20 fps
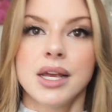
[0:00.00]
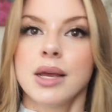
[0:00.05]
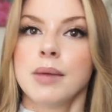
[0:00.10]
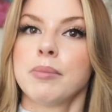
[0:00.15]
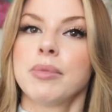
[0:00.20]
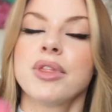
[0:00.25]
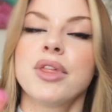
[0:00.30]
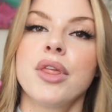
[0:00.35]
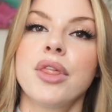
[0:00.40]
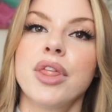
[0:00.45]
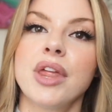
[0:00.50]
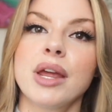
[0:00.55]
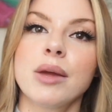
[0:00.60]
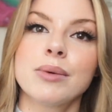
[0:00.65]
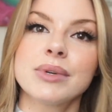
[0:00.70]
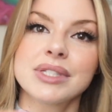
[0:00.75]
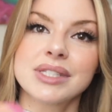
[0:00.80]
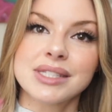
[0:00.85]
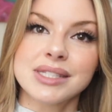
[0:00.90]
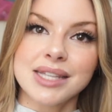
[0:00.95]
But the thing
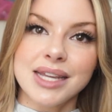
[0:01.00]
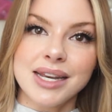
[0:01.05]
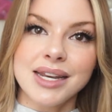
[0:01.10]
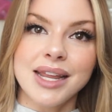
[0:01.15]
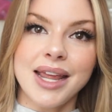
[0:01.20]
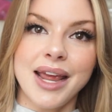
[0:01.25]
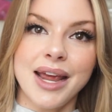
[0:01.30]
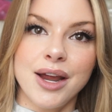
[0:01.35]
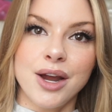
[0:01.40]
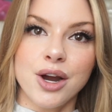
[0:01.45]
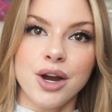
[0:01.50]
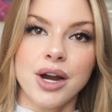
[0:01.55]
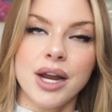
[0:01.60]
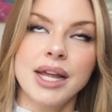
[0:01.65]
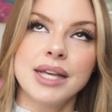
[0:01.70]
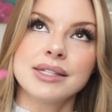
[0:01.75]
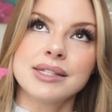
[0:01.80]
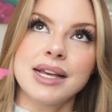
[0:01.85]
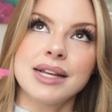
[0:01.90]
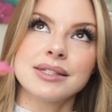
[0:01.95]
with skincare
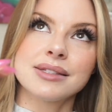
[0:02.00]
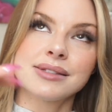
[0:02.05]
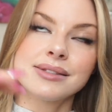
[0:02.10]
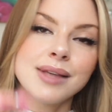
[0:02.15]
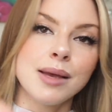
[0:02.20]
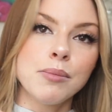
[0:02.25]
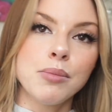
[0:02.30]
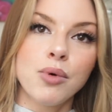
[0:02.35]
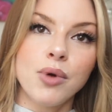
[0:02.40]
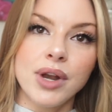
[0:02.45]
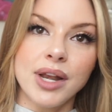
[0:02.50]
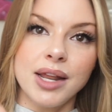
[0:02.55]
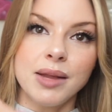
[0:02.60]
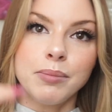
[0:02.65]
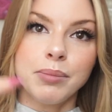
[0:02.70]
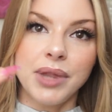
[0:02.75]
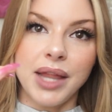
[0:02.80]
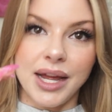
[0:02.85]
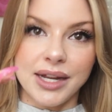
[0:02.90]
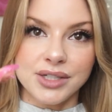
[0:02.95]
is at some point
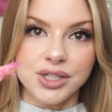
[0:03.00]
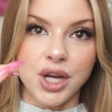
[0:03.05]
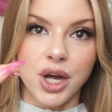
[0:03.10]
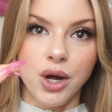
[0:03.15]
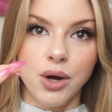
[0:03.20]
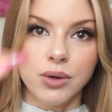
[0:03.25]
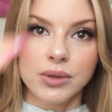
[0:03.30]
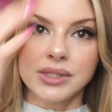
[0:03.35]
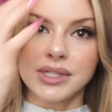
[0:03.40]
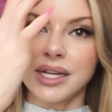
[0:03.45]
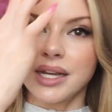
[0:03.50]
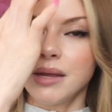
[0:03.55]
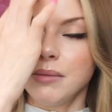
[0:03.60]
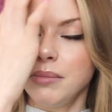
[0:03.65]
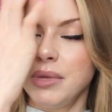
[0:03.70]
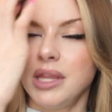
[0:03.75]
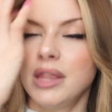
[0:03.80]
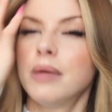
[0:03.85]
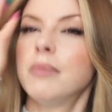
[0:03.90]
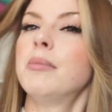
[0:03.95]
it plateaus. It can
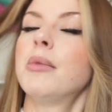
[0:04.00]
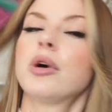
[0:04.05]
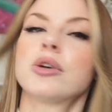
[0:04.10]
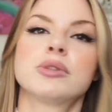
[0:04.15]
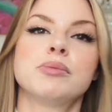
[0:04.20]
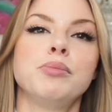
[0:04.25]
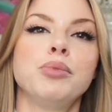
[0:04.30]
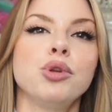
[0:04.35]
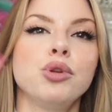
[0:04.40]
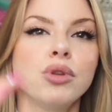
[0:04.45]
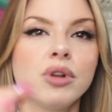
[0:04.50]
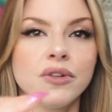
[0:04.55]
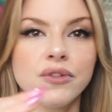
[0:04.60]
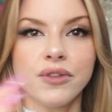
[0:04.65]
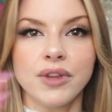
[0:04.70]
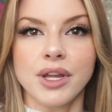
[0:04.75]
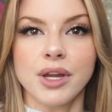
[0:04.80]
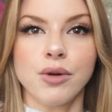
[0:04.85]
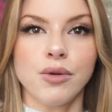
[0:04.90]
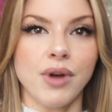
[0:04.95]
be the most
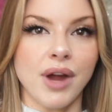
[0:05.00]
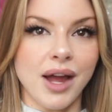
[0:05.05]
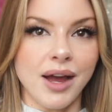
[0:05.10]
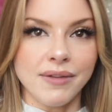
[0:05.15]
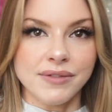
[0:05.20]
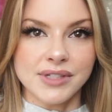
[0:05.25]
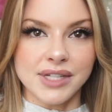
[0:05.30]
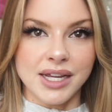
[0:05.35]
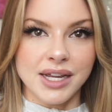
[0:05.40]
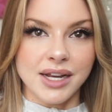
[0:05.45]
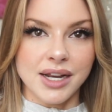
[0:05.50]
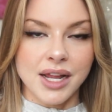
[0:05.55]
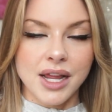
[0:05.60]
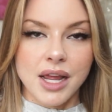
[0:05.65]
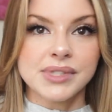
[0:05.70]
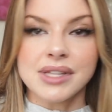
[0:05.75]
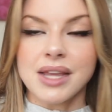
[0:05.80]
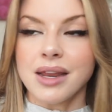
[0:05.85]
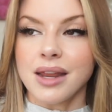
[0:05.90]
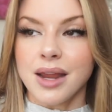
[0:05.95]
beautifully crafted
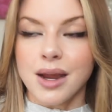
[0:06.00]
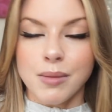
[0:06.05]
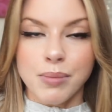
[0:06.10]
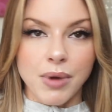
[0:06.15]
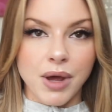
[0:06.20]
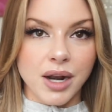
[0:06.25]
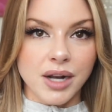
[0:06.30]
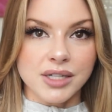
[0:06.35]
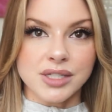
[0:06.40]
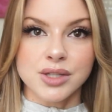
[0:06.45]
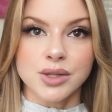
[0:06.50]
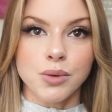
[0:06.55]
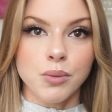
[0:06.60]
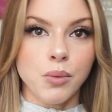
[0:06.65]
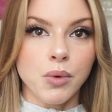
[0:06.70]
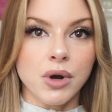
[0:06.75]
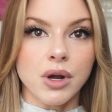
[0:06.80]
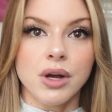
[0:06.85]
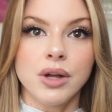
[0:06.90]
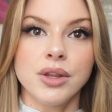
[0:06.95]
skincare product in the
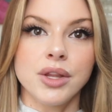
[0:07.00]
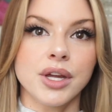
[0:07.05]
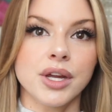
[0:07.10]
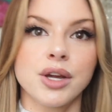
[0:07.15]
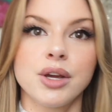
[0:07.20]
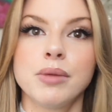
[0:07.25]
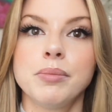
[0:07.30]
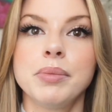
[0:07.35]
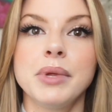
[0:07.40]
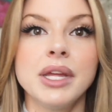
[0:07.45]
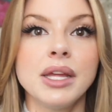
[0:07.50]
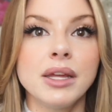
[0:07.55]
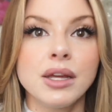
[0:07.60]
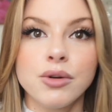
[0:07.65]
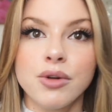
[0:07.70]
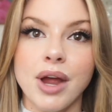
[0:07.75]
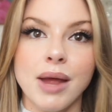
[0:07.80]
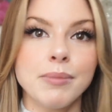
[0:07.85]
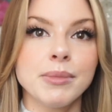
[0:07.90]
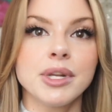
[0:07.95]
world. It could be
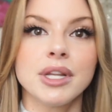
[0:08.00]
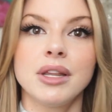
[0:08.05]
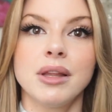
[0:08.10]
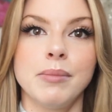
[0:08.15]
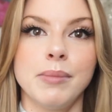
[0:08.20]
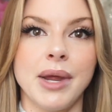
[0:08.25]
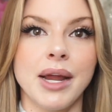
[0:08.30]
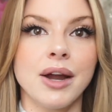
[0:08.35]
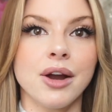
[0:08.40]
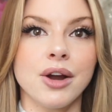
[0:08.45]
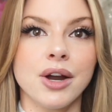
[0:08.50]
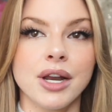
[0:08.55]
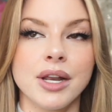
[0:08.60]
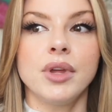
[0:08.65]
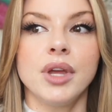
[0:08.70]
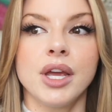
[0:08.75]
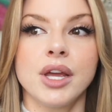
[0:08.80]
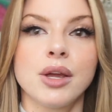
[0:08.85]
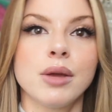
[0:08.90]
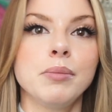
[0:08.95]
creme de la mer,
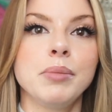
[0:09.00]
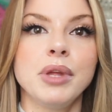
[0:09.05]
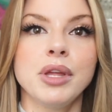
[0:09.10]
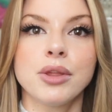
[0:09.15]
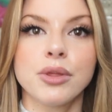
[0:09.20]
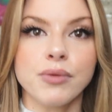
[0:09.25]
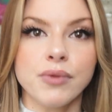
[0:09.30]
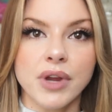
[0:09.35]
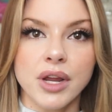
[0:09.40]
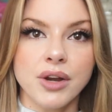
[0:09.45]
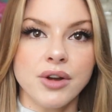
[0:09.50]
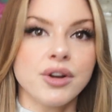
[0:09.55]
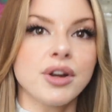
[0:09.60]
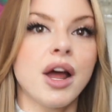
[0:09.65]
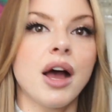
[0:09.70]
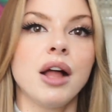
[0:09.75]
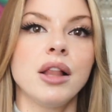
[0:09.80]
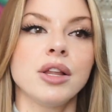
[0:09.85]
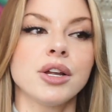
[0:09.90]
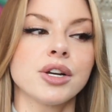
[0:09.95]
and it could be
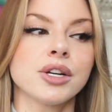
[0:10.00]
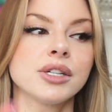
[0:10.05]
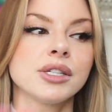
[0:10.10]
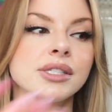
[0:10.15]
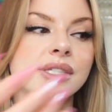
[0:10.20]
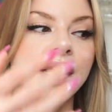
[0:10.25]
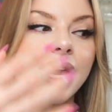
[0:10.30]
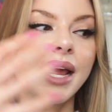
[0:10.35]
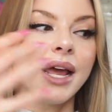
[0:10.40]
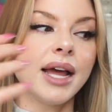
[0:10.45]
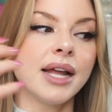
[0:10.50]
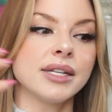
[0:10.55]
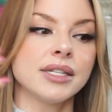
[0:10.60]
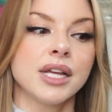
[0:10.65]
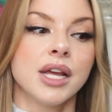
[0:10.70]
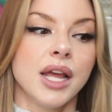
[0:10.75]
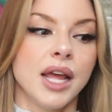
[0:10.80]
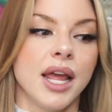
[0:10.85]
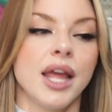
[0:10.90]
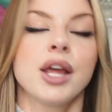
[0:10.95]
$300, and
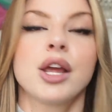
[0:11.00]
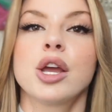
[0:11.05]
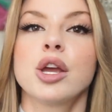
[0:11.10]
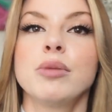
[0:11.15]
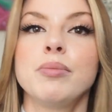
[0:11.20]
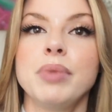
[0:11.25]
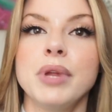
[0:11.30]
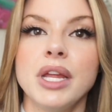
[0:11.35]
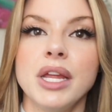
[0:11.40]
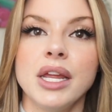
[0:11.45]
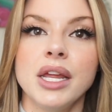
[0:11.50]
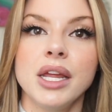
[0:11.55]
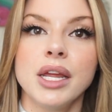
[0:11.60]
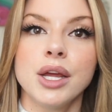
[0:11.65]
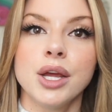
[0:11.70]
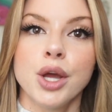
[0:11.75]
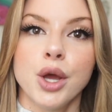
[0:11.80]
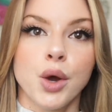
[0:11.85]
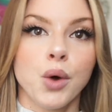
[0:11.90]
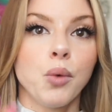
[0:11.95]
it could
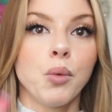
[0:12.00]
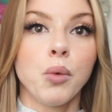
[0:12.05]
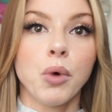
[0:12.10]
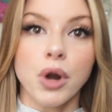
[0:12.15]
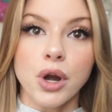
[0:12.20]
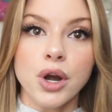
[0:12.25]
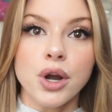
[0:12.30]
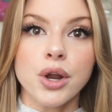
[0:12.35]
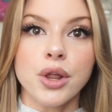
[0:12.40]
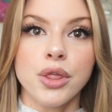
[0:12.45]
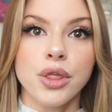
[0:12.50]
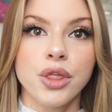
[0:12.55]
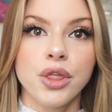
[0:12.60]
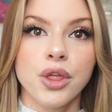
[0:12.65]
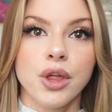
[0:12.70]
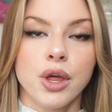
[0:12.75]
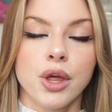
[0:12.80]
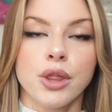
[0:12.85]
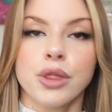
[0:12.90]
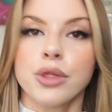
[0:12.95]
be worth
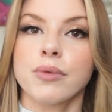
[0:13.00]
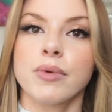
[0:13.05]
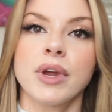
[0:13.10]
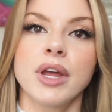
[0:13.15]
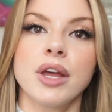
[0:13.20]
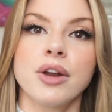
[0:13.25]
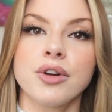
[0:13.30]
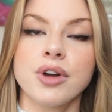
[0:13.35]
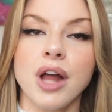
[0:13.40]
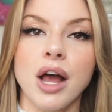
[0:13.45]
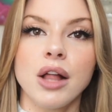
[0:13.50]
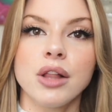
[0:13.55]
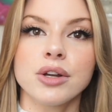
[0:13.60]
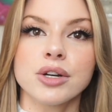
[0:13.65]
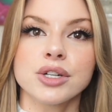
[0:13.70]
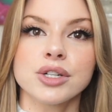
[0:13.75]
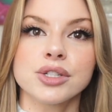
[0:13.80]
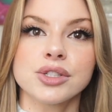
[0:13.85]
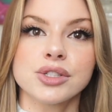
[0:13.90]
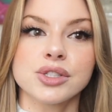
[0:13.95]

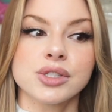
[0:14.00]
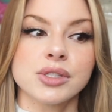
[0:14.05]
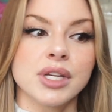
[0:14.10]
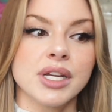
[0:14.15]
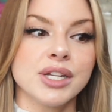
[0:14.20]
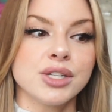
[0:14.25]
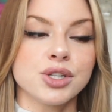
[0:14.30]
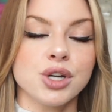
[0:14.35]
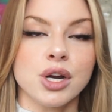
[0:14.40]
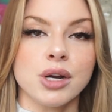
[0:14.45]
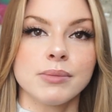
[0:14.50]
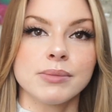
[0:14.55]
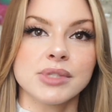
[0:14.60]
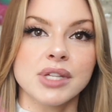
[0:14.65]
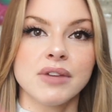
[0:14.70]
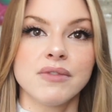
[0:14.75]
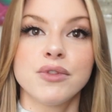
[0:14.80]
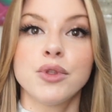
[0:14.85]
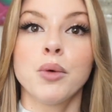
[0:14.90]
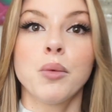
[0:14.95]
$300 in terms
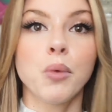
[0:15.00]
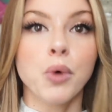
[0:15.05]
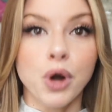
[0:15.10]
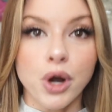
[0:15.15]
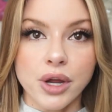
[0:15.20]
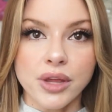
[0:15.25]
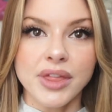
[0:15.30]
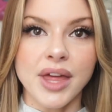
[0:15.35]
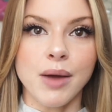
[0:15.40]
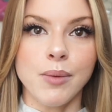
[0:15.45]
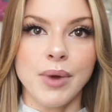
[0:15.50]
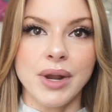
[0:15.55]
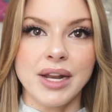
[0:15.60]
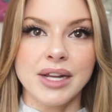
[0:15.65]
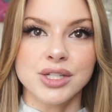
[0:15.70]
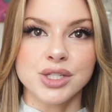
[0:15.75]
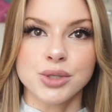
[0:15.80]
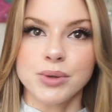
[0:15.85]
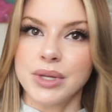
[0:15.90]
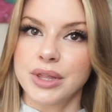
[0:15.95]
of the work that went
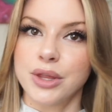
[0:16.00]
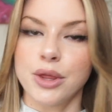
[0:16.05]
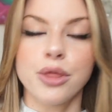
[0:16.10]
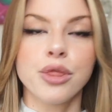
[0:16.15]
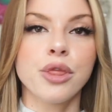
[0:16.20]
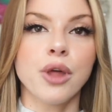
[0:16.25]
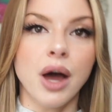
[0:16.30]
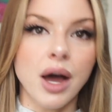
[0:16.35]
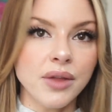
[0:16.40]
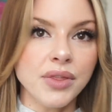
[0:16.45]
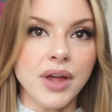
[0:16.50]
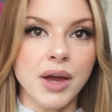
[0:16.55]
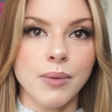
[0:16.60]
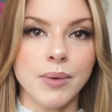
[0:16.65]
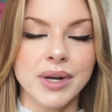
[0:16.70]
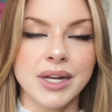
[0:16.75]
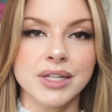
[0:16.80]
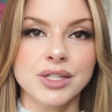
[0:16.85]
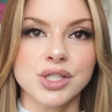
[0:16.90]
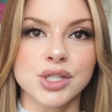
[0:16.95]
into it, the thought that
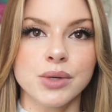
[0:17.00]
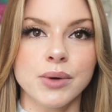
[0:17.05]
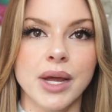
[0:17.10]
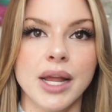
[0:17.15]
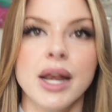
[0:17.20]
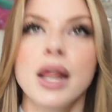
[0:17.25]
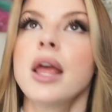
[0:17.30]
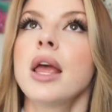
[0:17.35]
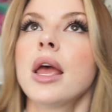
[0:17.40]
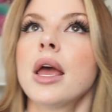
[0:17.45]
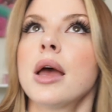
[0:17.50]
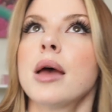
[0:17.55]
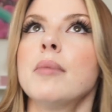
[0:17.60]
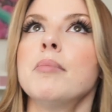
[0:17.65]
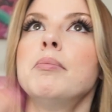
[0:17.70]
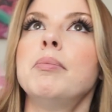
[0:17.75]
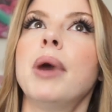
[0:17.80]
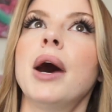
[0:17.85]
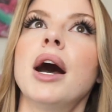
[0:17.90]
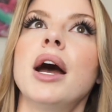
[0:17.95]
went into it.
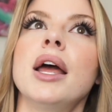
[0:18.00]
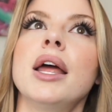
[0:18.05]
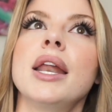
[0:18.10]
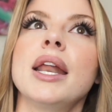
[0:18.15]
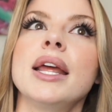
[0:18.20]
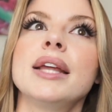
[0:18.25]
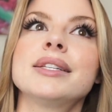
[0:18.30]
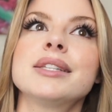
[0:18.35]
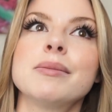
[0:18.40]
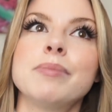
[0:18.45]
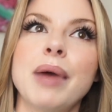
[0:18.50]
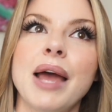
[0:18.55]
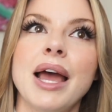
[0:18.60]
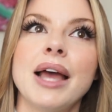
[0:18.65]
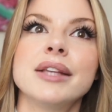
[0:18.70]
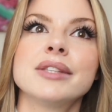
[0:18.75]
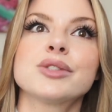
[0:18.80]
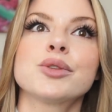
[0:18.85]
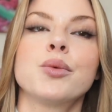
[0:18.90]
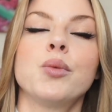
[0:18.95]
But it
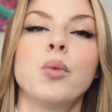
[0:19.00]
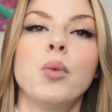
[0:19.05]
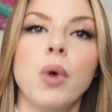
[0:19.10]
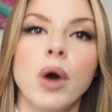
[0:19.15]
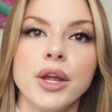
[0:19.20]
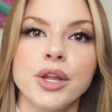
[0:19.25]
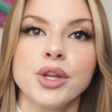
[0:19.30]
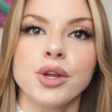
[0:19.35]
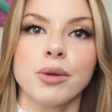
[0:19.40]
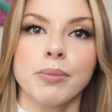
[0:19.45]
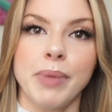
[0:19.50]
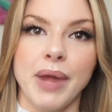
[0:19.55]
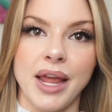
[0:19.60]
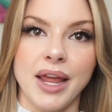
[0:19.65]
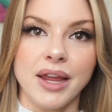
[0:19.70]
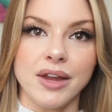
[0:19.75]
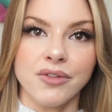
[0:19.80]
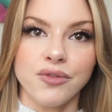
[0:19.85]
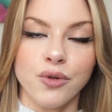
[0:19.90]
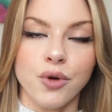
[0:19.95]
depends what you're
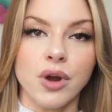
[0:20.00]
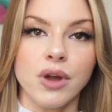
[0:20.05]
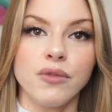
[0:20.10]
paying for.